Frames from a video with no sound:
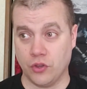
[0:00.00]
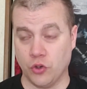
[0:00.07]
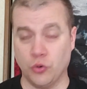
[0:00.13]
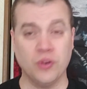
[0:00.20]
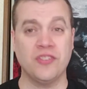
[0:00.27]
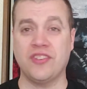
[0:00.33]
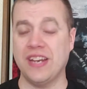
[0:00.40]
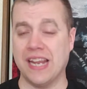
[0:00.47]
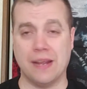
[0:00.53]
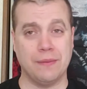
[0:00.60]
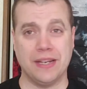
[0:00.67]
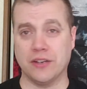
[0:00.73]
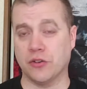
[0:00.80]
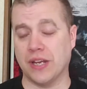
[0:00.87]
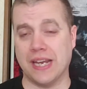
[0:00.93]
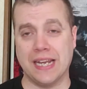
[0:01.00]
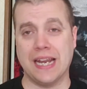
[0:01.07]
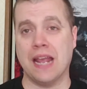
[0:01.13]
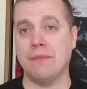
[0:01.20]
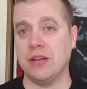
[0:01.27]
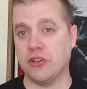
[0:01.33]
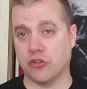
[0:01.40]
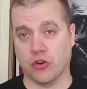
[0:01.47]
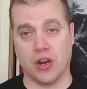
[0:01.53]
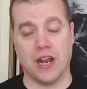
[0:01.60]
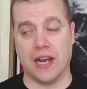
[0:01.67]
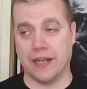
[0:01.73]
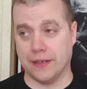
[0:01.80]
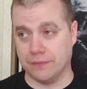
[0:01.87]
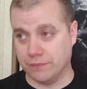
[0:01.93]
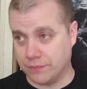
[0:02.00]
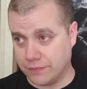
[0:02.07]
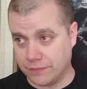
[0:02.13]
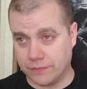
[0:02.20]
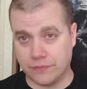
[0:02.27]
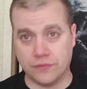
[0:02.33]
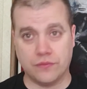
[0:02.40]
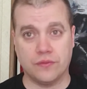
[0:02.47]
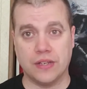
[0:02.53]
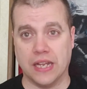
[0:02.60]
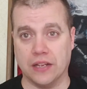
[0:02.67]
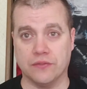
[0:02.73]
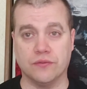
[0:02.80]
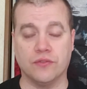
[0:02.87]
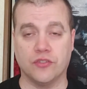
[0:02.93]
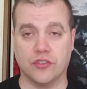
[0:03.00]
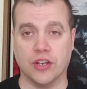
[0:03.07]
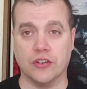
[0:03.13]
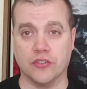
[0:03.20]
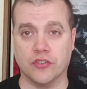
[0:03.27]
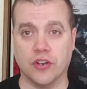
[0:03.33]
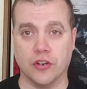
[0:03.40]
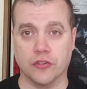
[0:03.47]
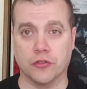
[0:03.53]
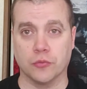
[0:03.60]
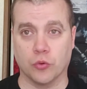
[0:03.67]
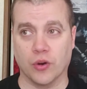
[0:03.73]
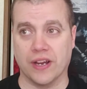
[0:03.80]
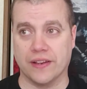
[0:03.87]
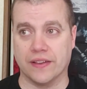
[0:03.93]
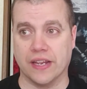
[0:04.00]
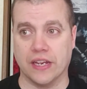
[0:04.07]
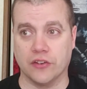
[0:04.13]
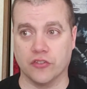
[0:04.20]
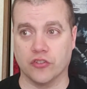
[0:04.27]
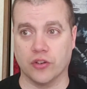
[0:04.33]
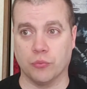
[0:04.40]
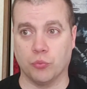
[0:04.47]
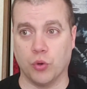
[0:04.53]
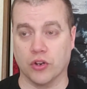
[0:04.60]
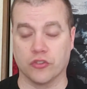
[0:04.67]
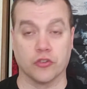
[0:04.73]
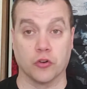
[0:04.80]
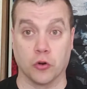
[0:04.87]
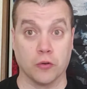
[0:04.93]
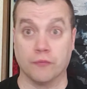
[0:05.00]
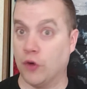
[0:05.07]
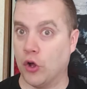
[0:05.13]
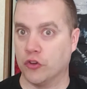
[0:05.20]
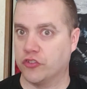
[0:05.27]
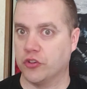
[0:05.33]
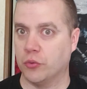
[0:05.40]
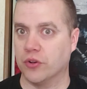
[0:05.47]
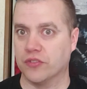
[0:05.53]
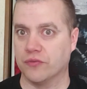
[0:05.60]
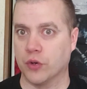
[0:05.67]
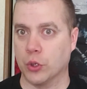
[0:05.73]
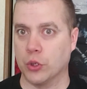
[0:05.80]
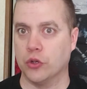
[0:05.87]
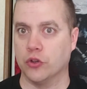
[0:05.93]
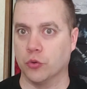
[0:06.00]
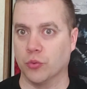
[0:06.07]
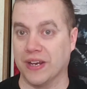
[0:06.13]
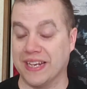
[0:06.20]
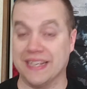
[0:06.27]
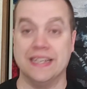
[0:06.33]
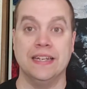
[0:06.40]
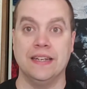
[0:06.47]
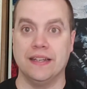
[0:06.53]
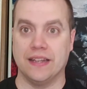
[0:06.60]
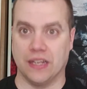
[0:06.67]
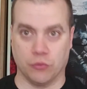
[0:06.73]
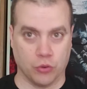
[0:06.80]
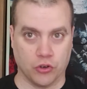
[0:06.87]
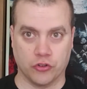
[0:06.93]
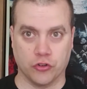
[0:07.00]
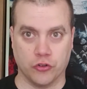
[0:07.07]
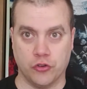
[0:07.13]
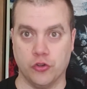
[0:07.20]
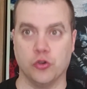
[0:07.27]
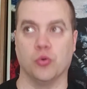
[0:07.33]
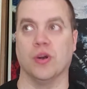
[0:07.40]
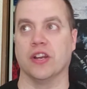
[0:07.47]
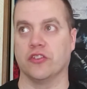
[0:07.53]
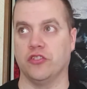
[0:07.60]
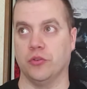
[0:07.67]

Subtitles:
Christy Hemme. And Hemme tried, and had since done some great things. It wasn't her fault. She wasn't very good in the ring. They rushed her too quick.